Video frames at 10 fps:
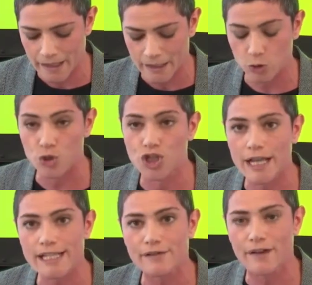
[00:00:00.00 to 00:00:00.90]
To
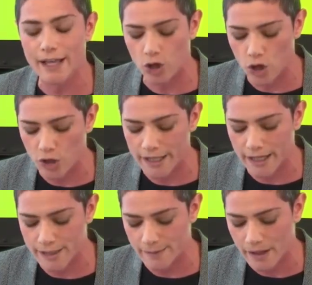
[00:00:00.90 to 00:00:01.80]
justify
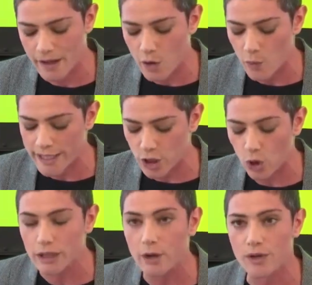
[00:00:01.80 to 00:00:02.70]
colonialism, we
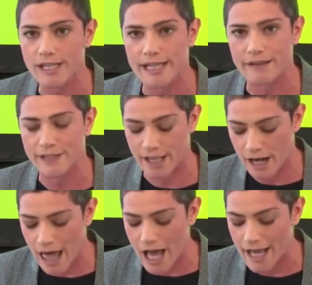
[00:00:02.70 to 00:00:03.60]
told ourselves the
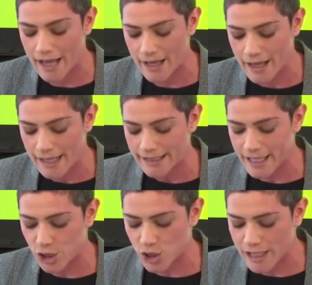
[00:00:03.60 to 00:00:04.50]
lie
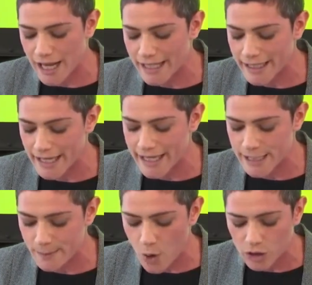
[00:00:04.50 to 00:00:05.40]
that society
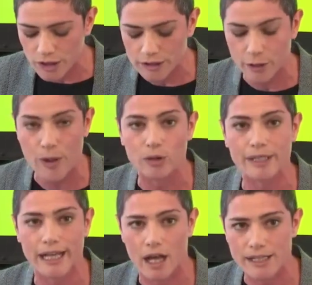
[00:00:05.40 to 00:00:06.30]
is modeled around
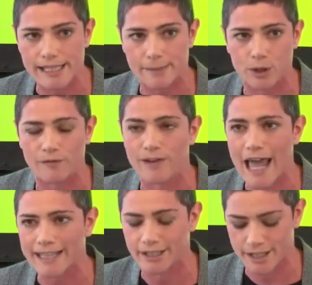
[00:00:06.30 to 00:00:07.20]
the concept of
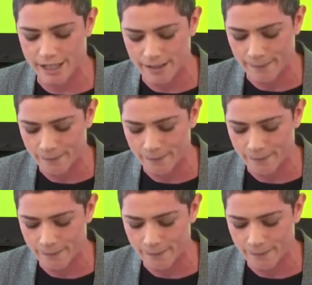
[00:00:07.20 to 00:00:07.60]
ladders,